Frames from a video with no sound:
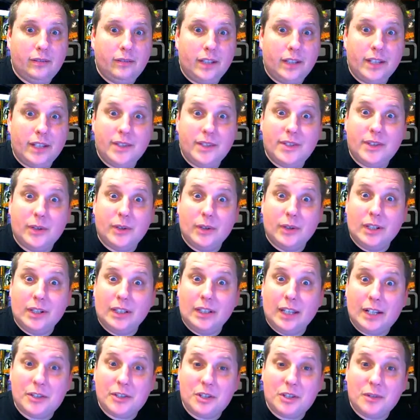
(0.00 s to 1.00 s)
Is there
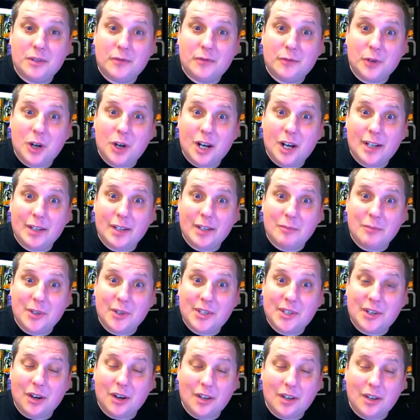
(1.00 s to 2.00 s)
election fraud in
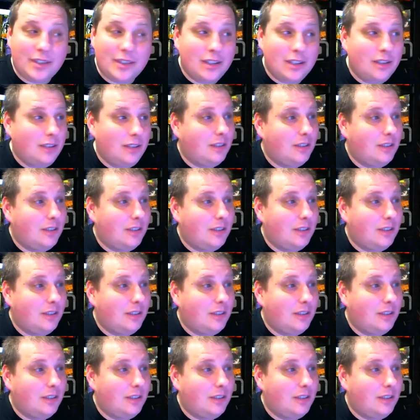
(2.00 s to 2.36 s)
Wisconsin?